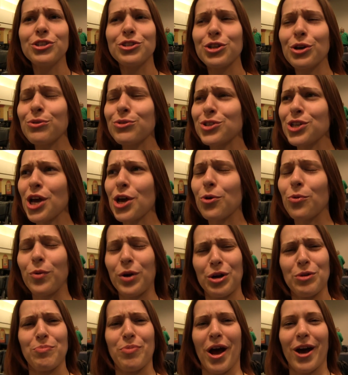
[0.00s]
don't take
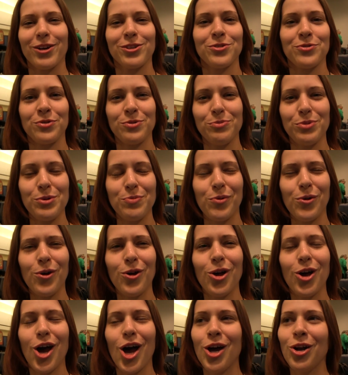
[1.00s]
weird bags from people,